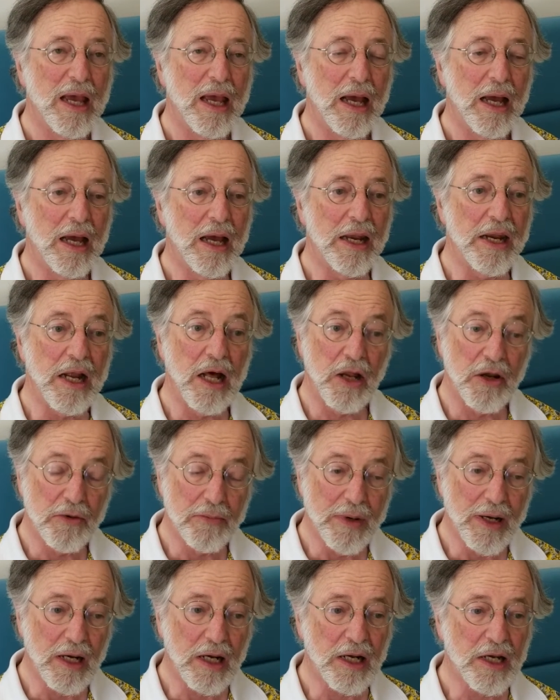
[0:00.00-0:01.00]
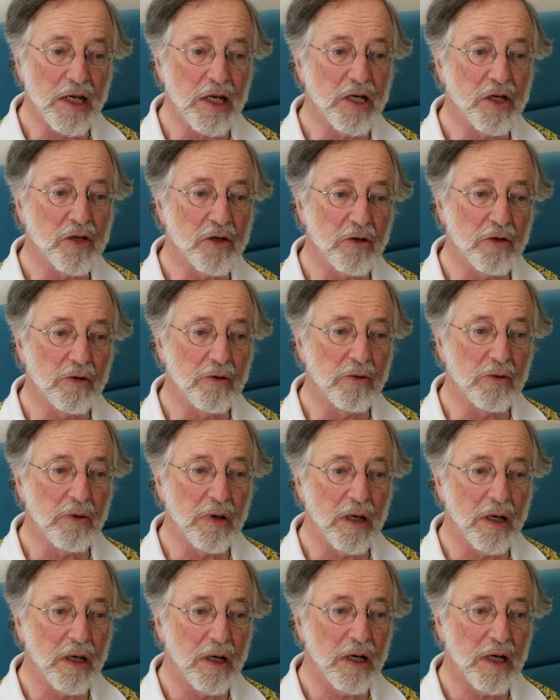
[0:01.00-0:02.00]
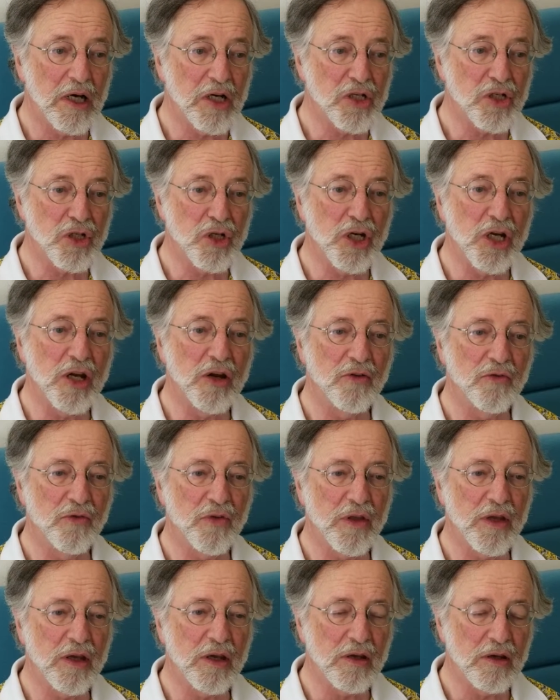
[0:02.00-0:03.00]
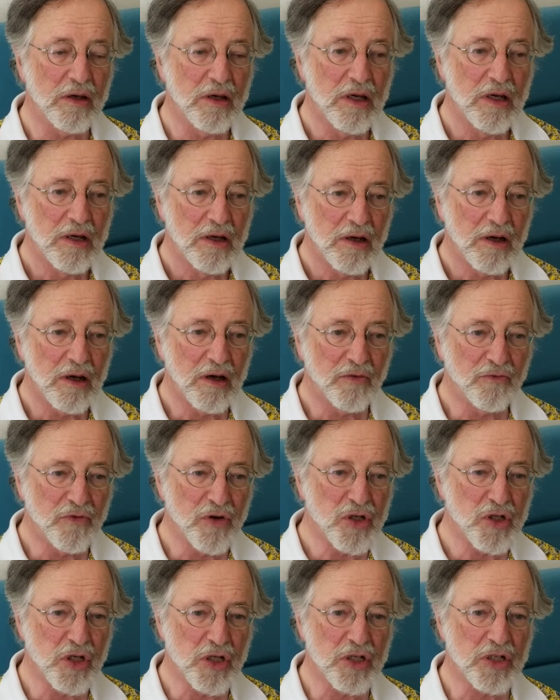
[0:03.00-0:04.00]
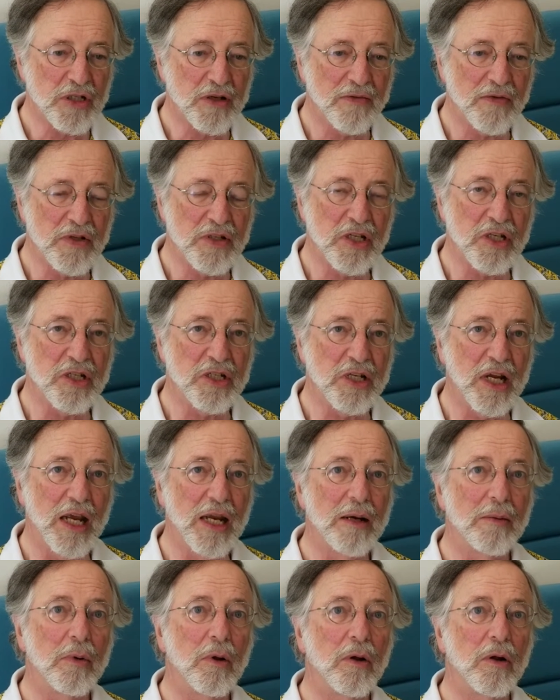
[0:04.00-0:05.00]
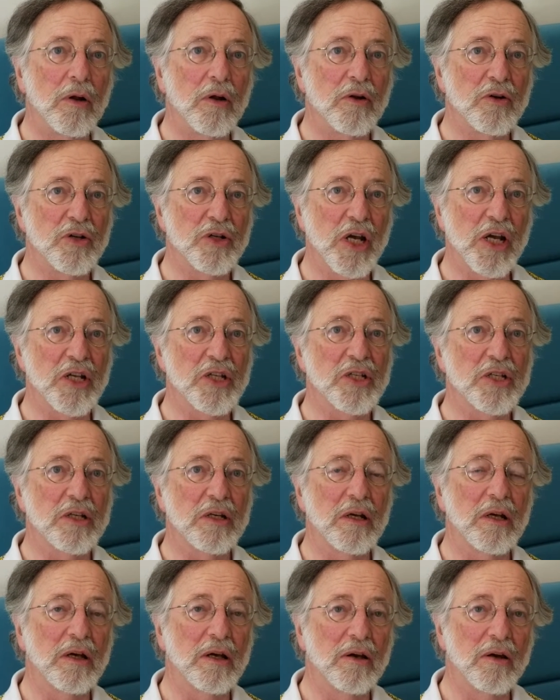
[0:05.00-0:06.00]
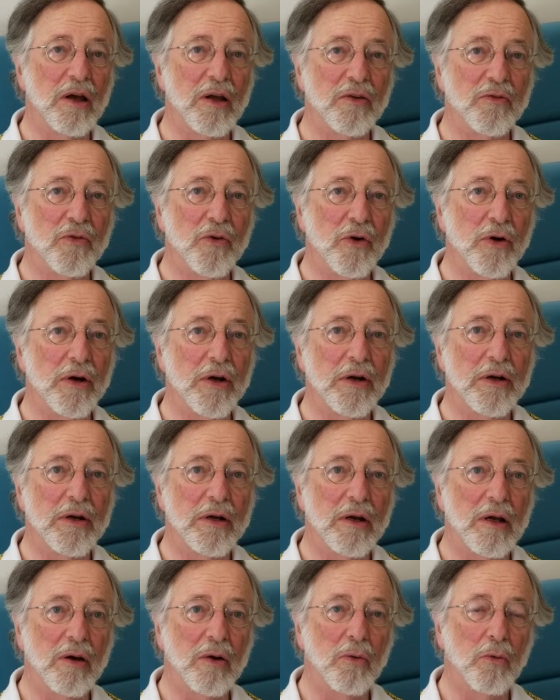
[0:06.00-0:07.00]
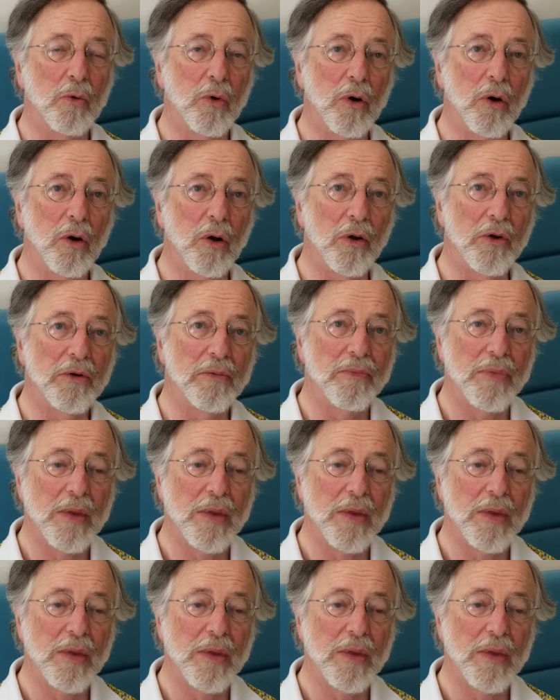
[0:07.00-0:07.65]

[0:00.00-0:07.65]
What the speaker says: and ultimately to achieve the visions of a sustainable, just, and verdant world